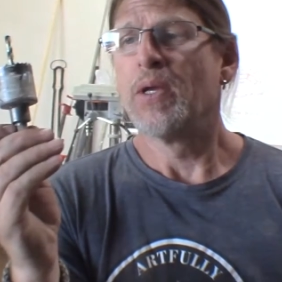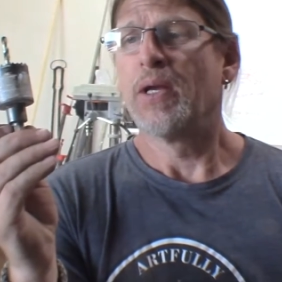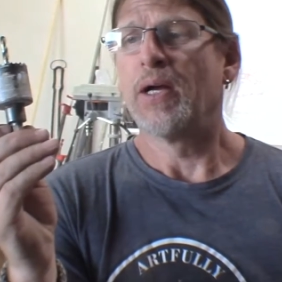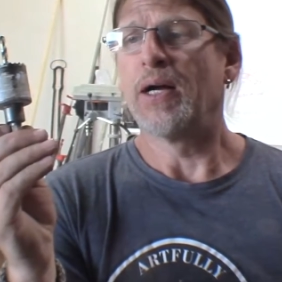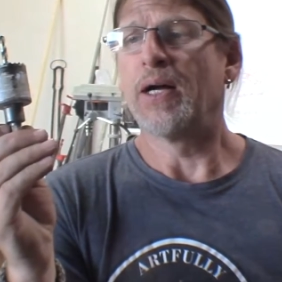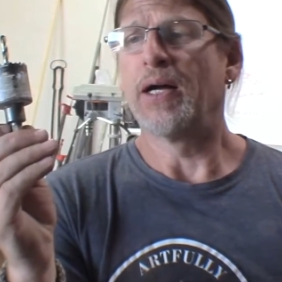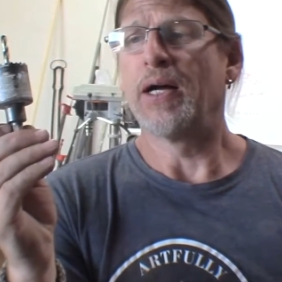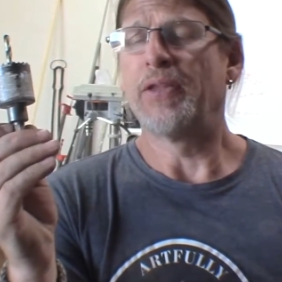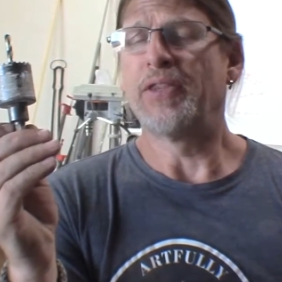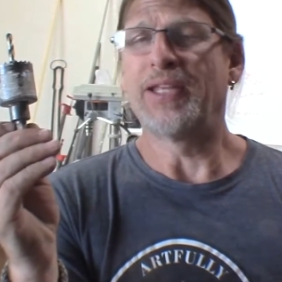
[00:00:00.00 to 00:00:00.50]

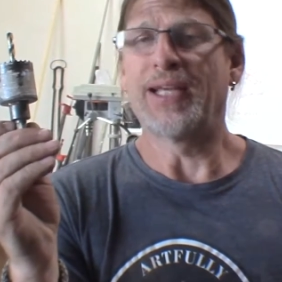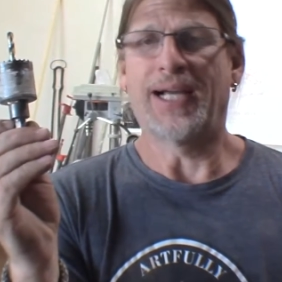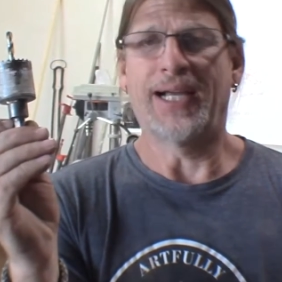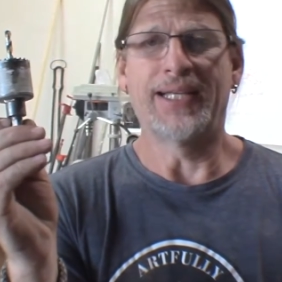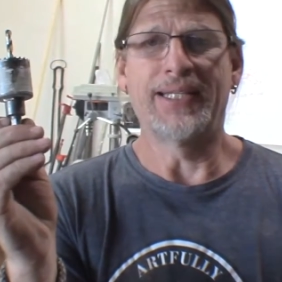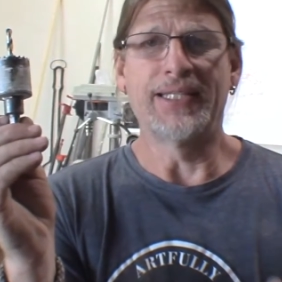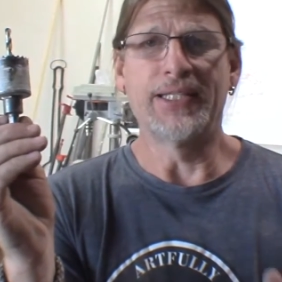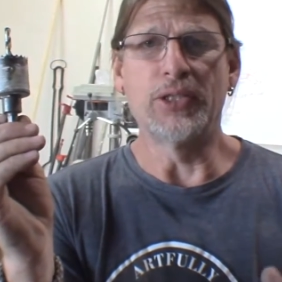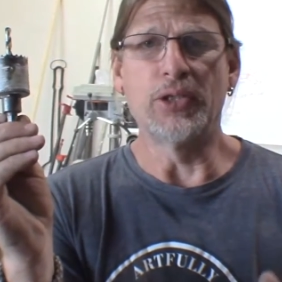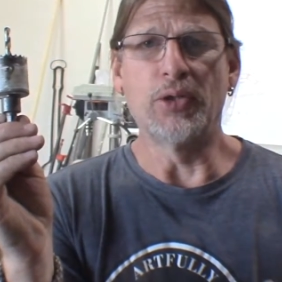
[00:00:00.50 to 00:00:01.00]
The
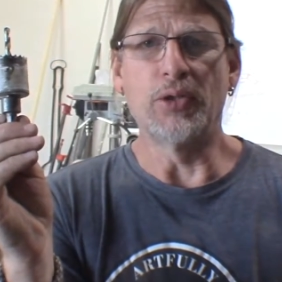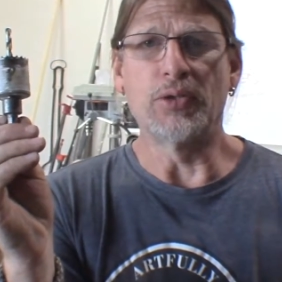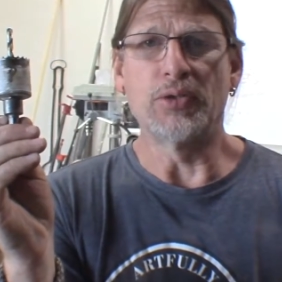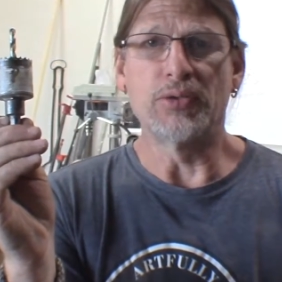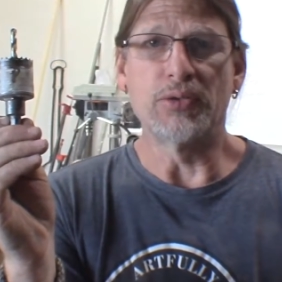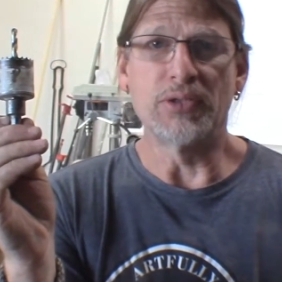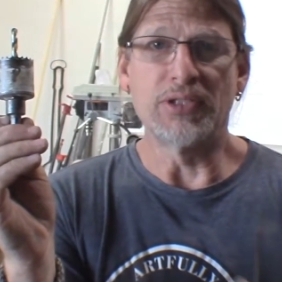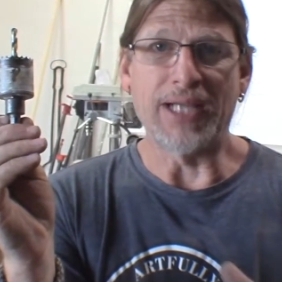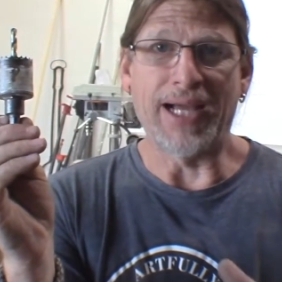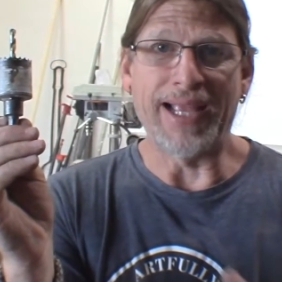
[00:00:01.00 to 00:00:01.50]

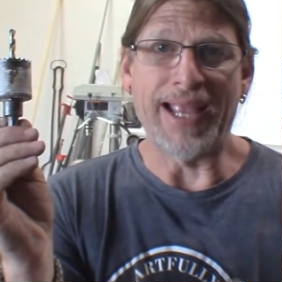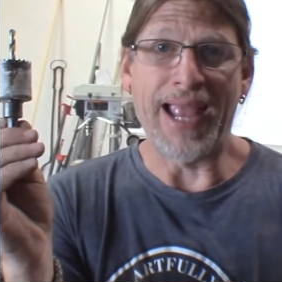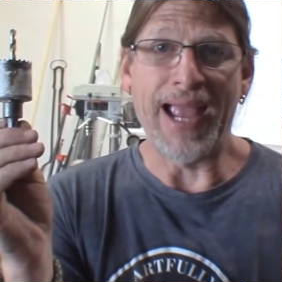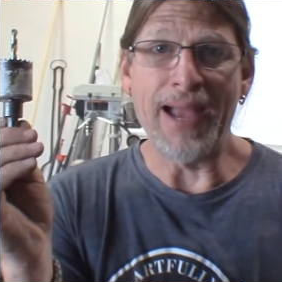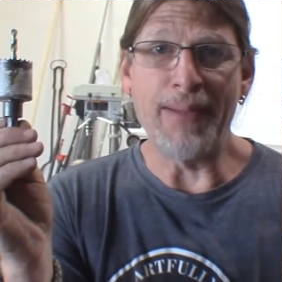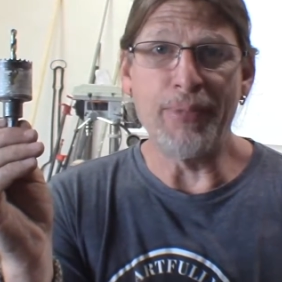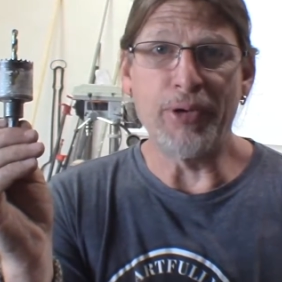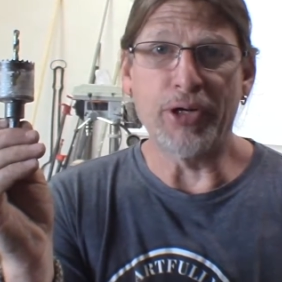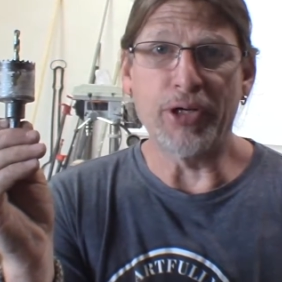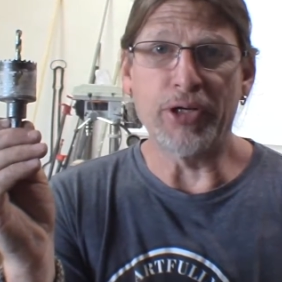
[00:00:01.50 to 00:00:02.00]
ideal
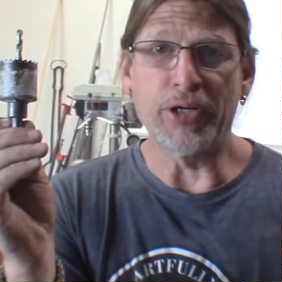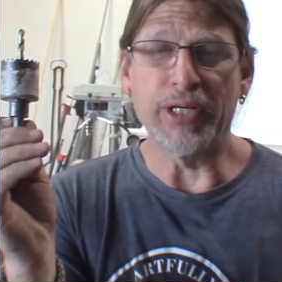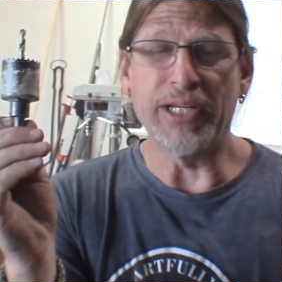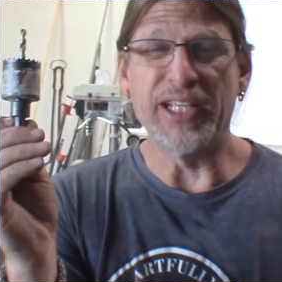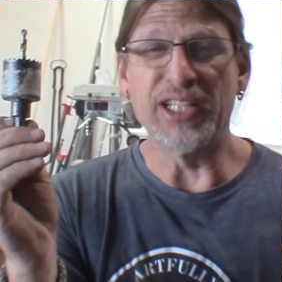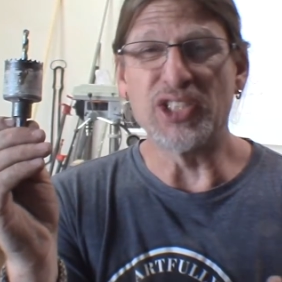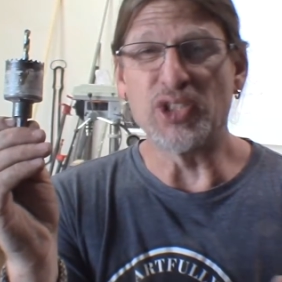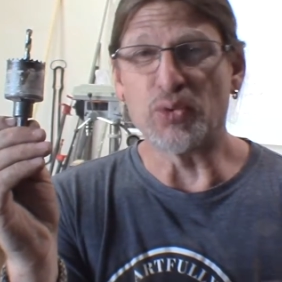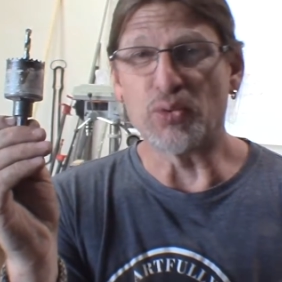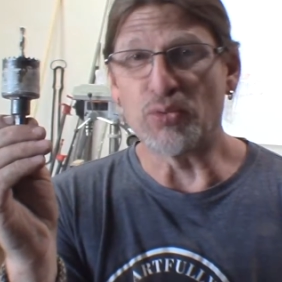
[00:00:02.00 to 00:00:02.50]
diameter
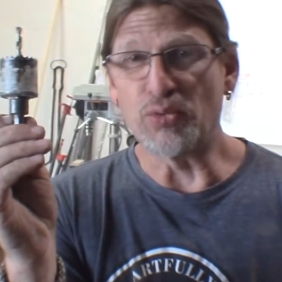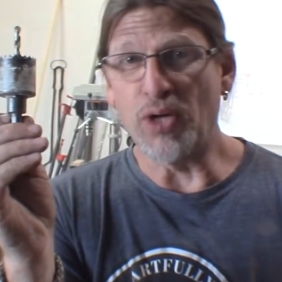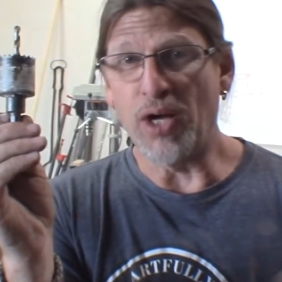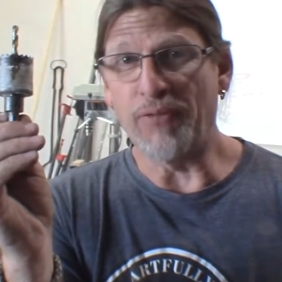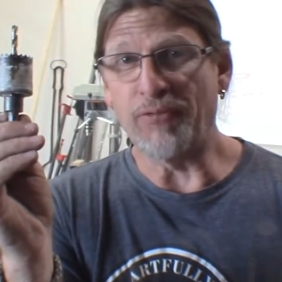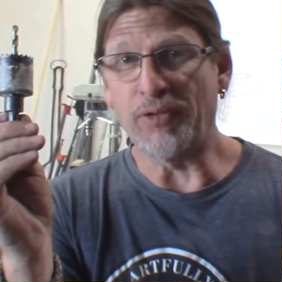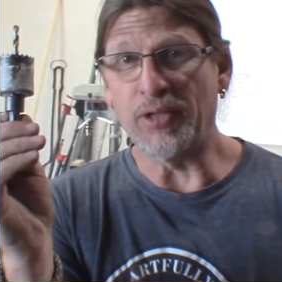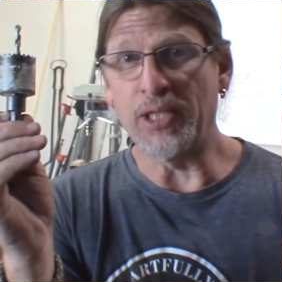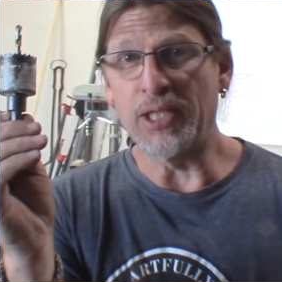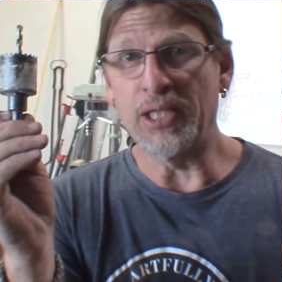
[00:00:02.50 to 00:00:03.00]
is
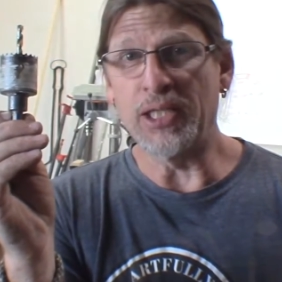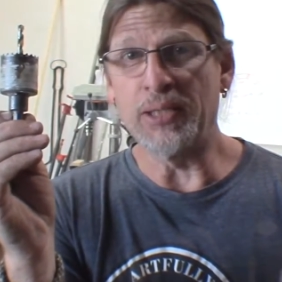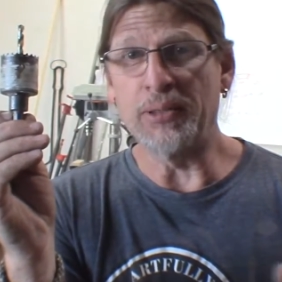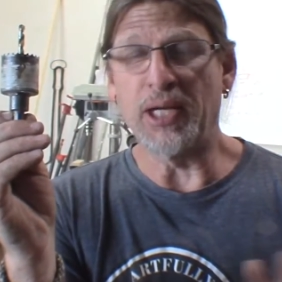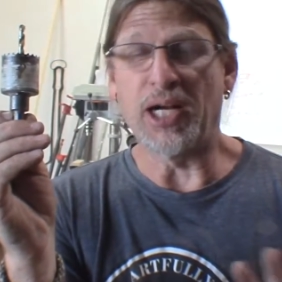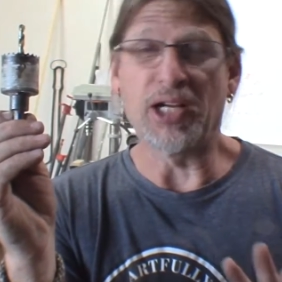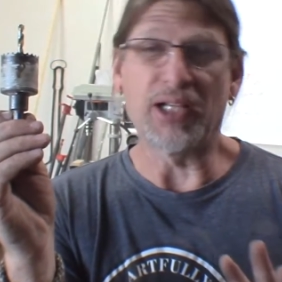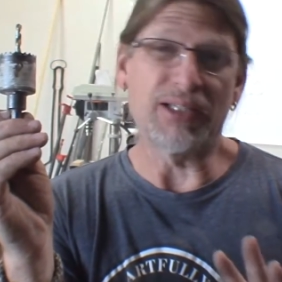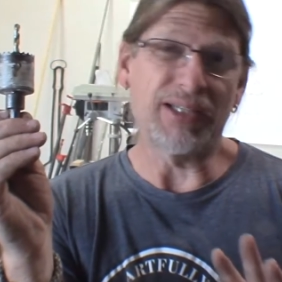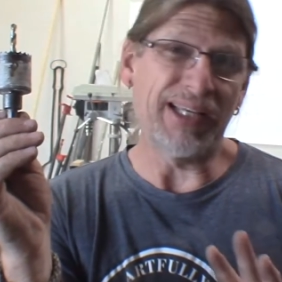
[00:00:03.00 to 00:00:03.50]
roughly
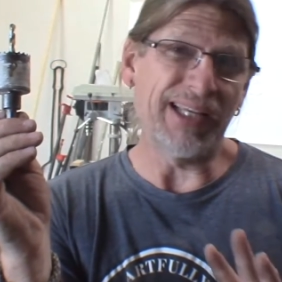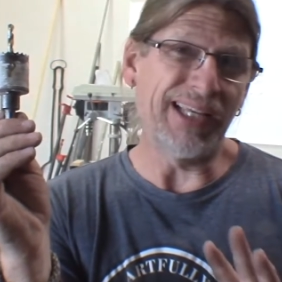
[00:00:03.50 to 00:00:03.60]
1.25